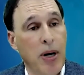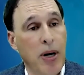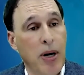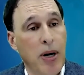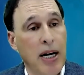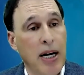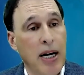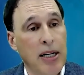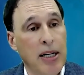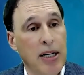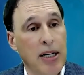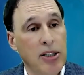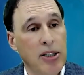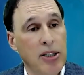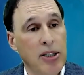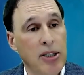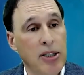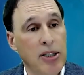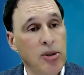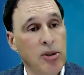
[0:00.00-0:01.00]
And that's
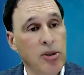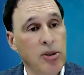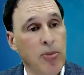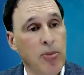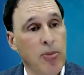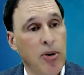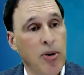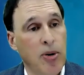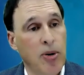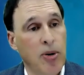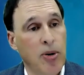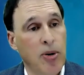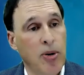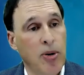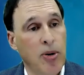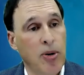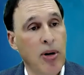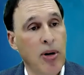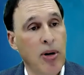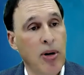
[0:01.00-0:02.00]
this therapeutic
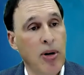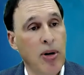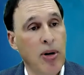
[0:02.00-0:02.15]
index.